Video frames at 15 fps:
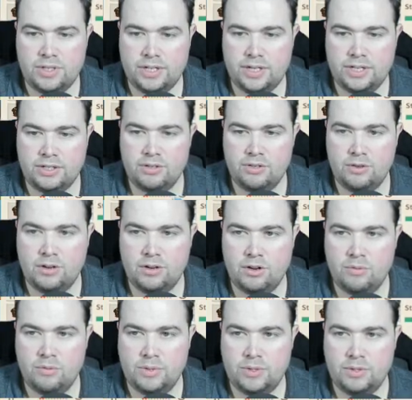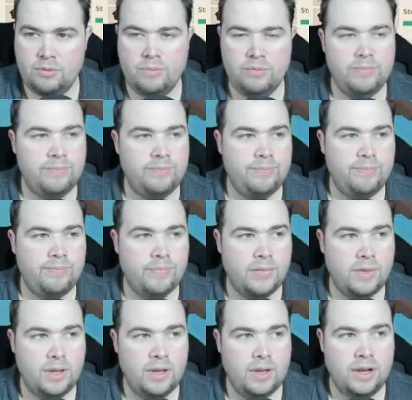He hasn't got a home at all.
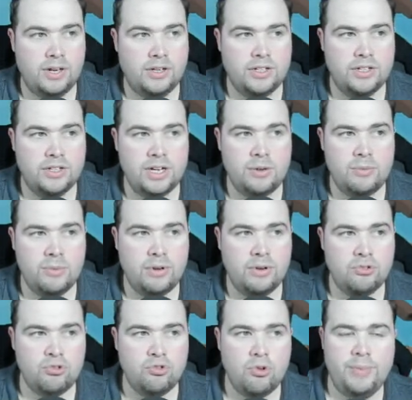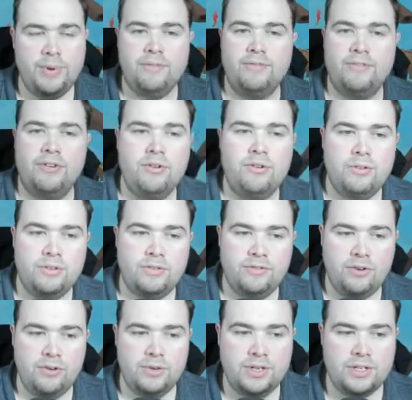As you can see, we are dropping food.
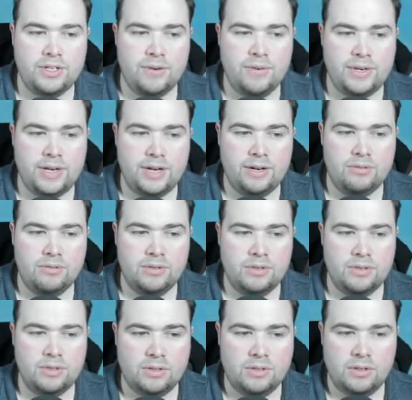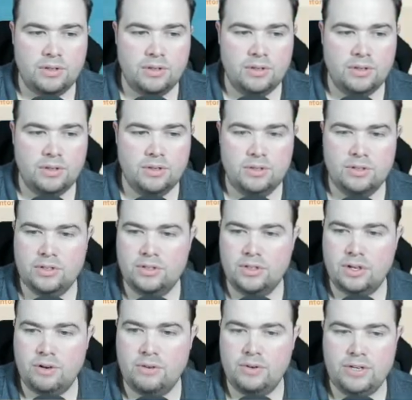Food is going down
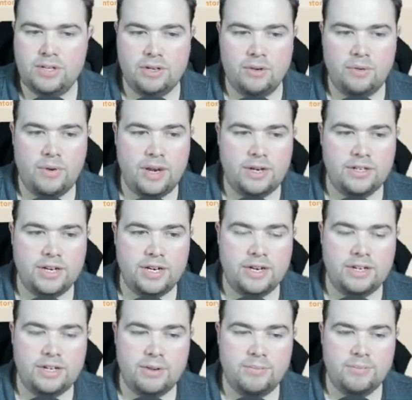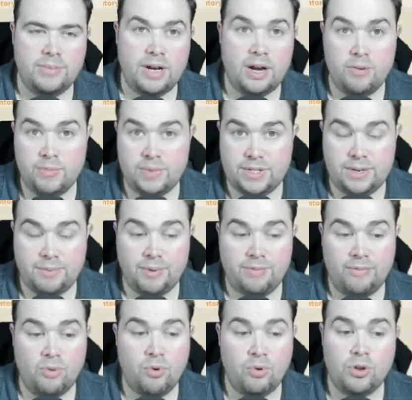slowly. So as you can, like we did
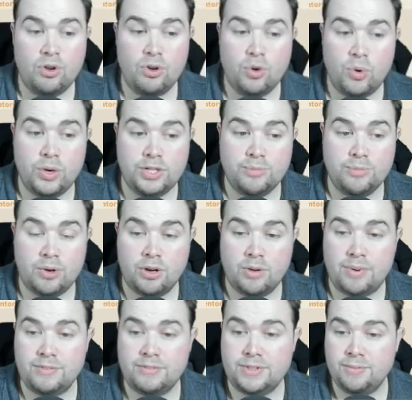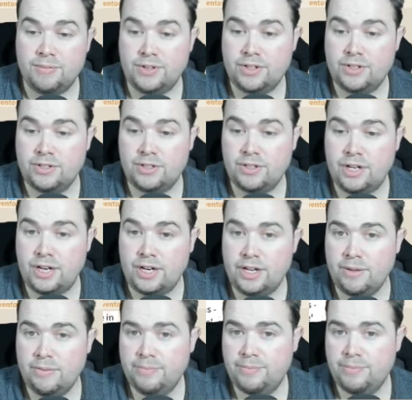before, you've got a question mark above something. So you click
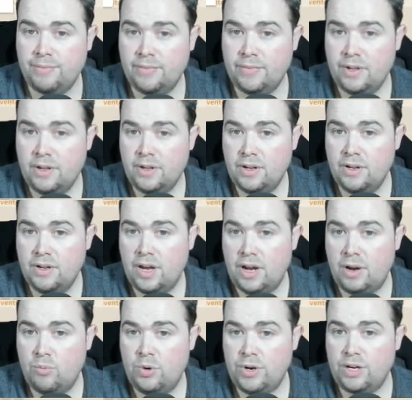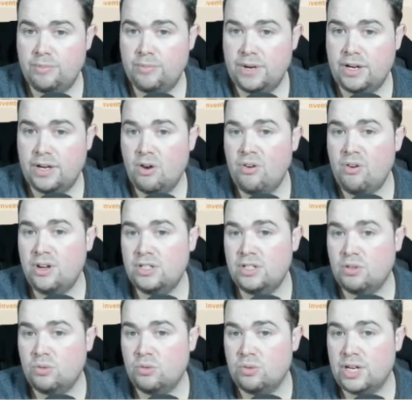it. And we're going to make iron
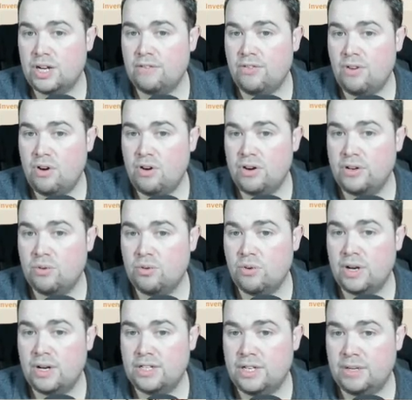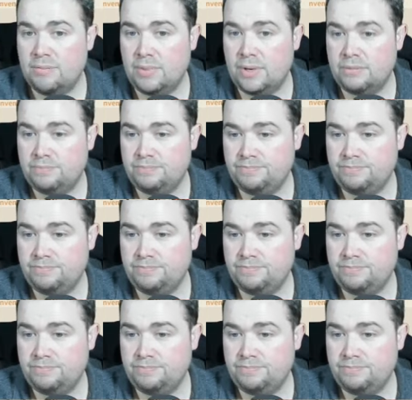tools out of iron ore and timber.